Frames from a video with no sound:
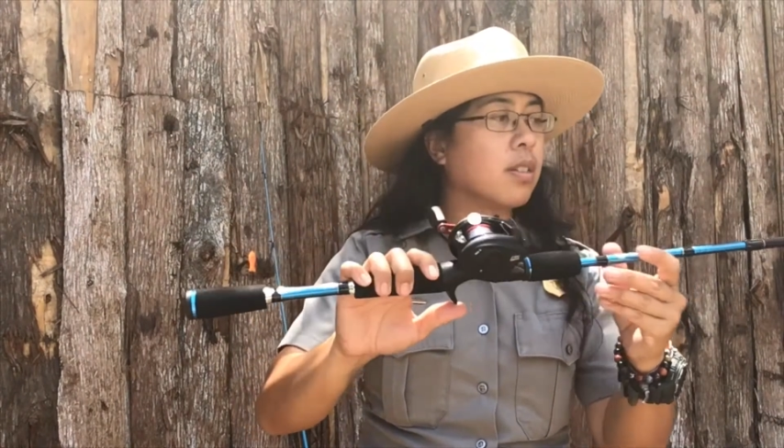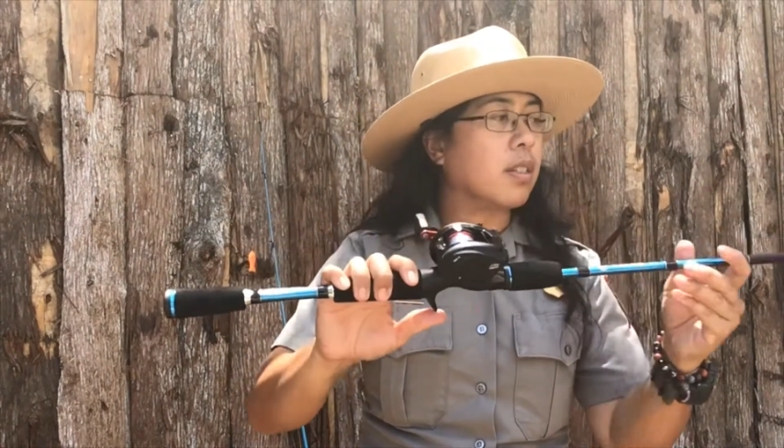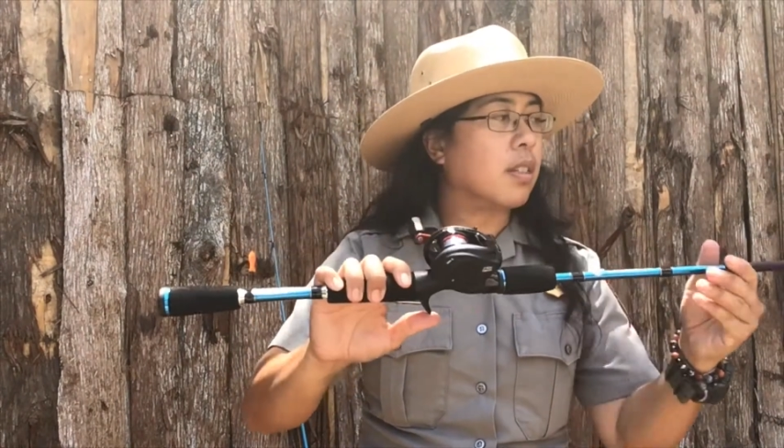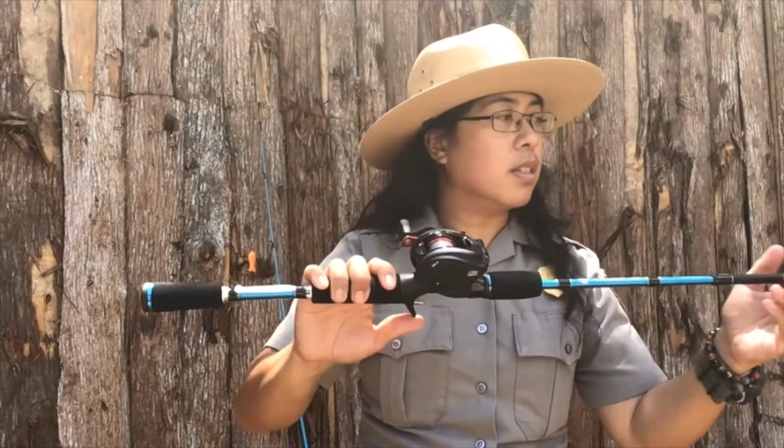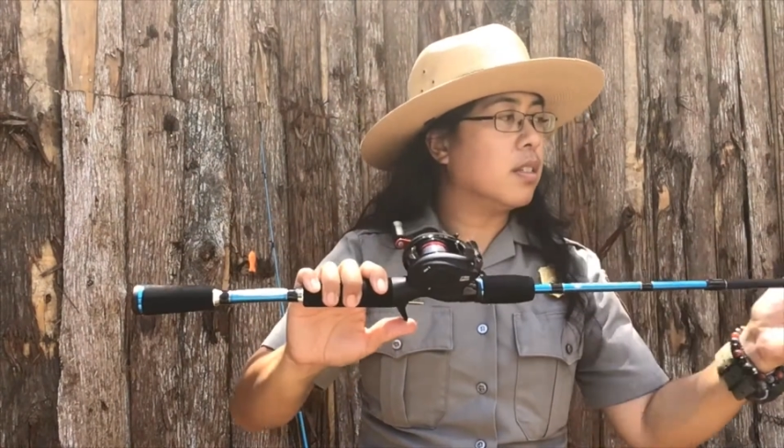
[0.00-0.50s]
And
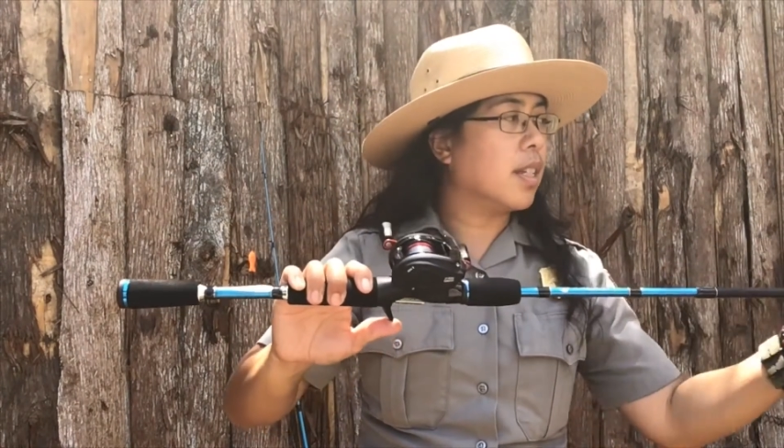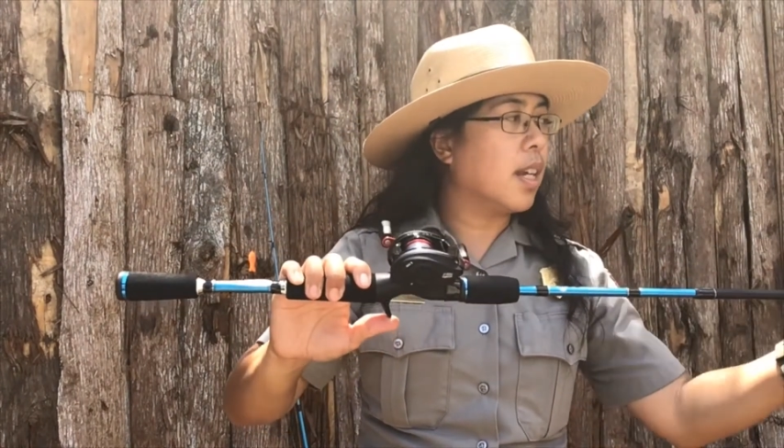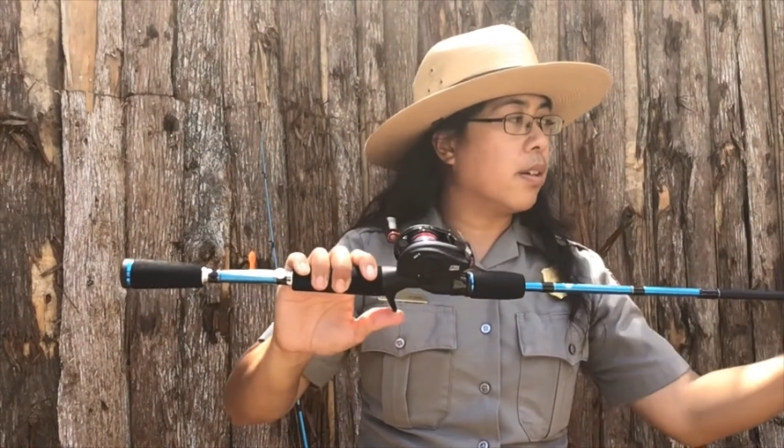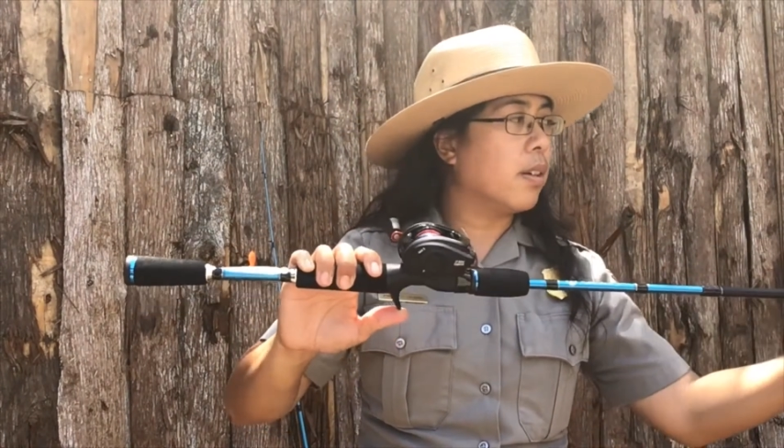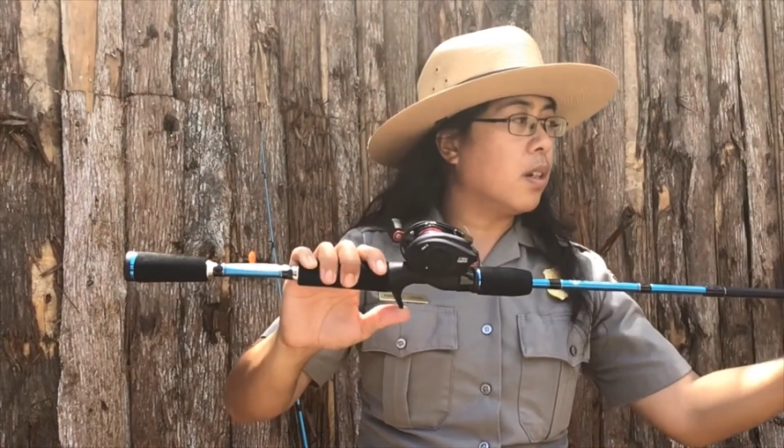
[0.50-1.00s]
these
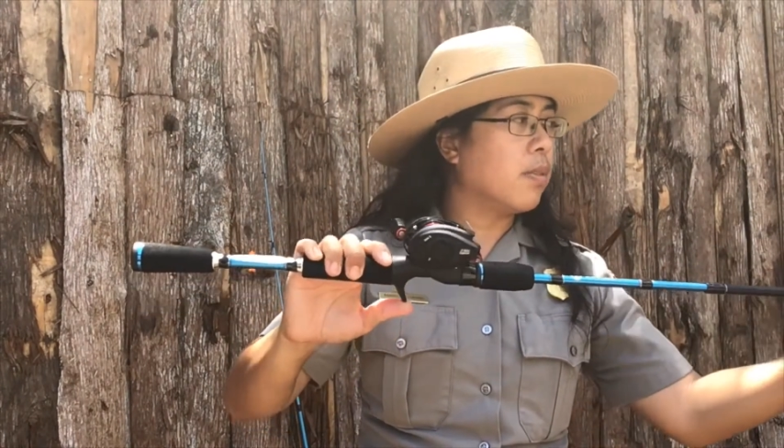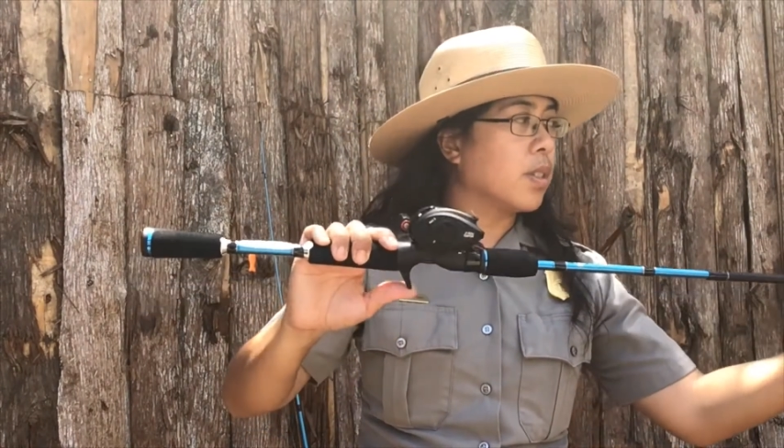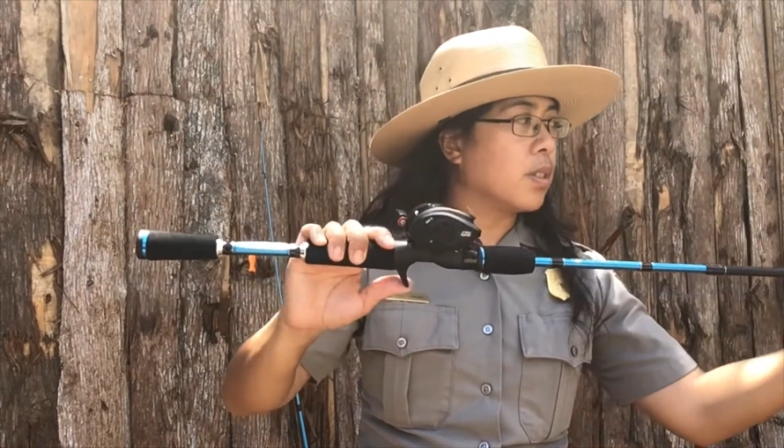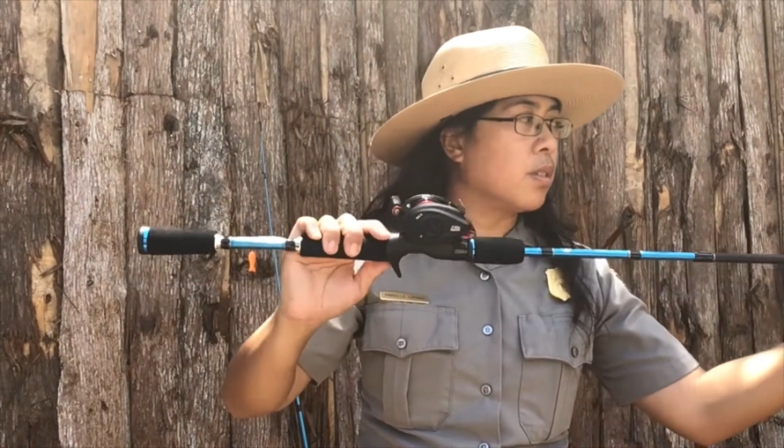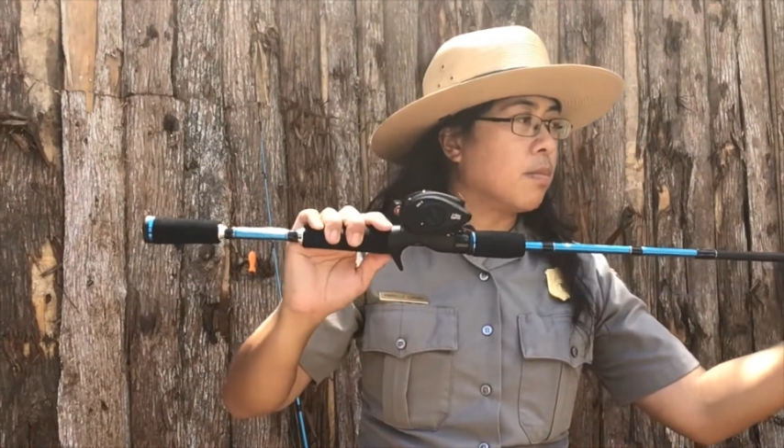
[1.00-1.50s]
carry over
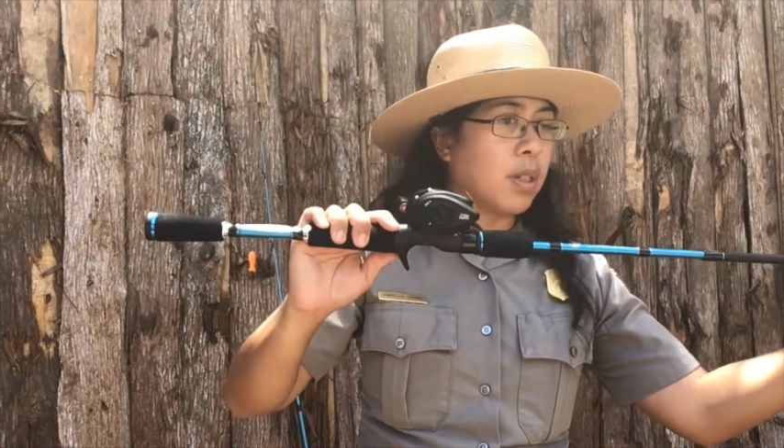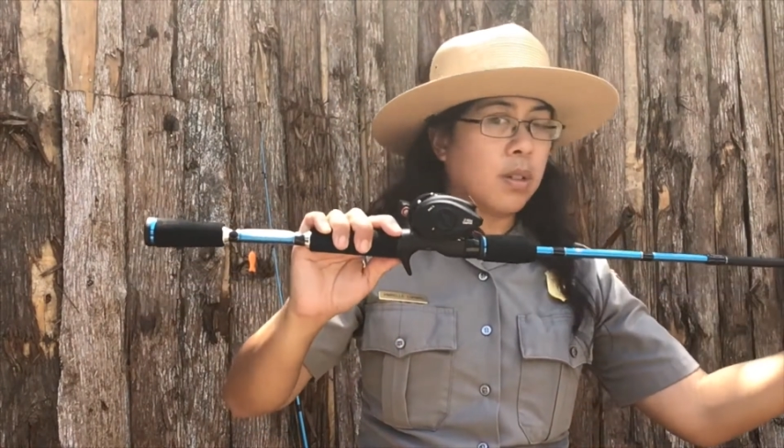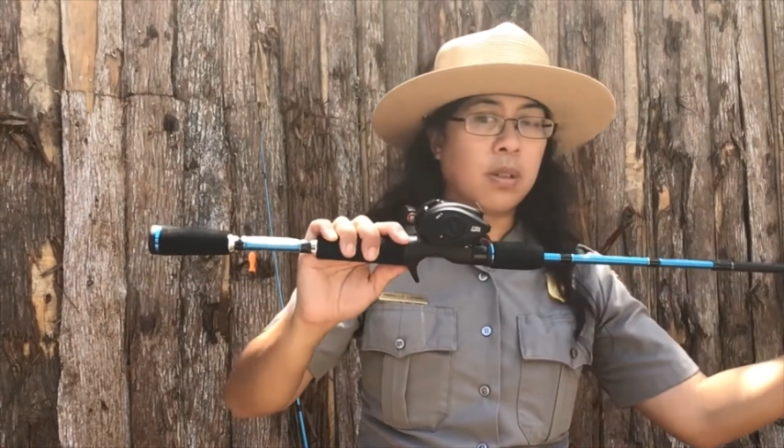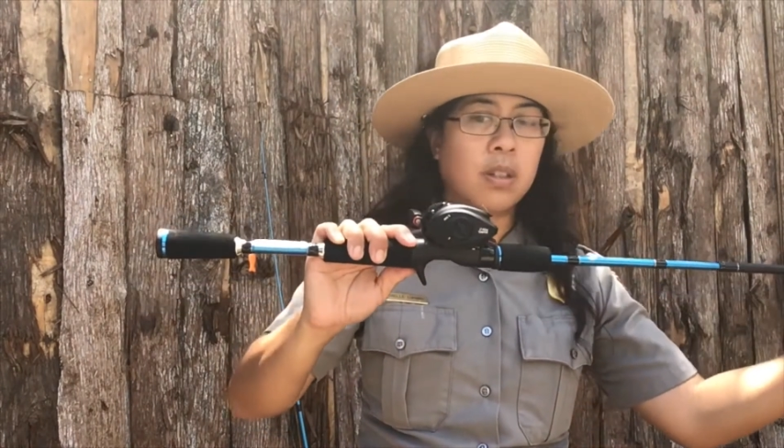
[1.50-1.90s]
to both